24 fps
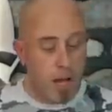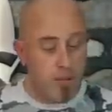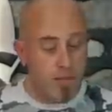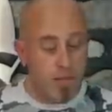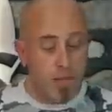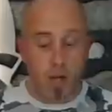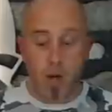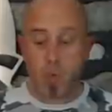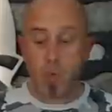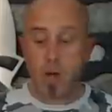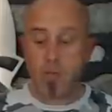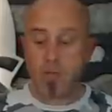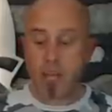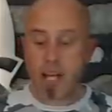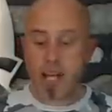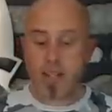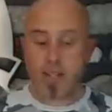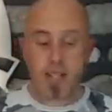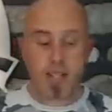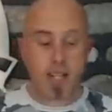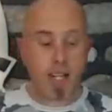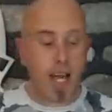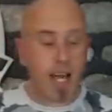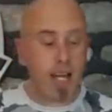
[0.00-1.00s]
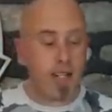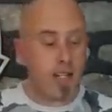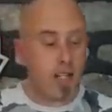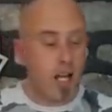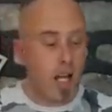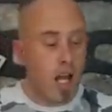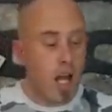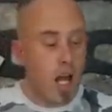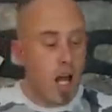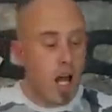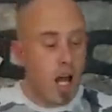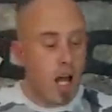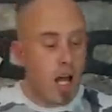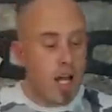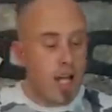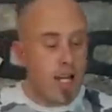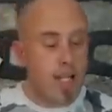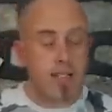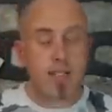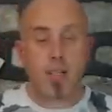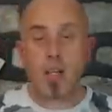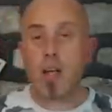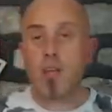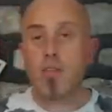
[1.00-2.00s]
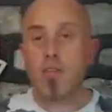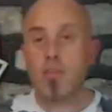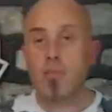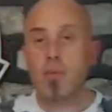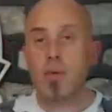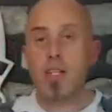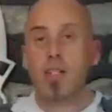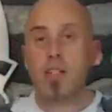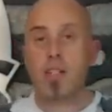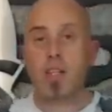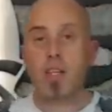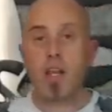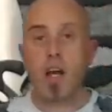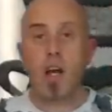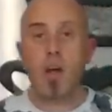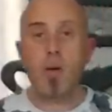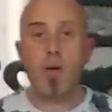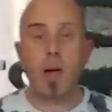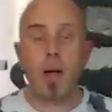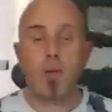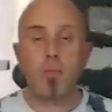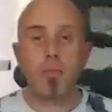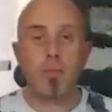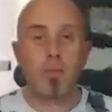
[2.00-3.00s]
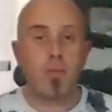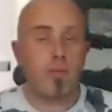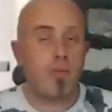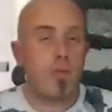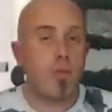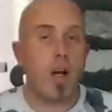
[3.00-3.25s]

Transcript: So with that said, it's time for me to go.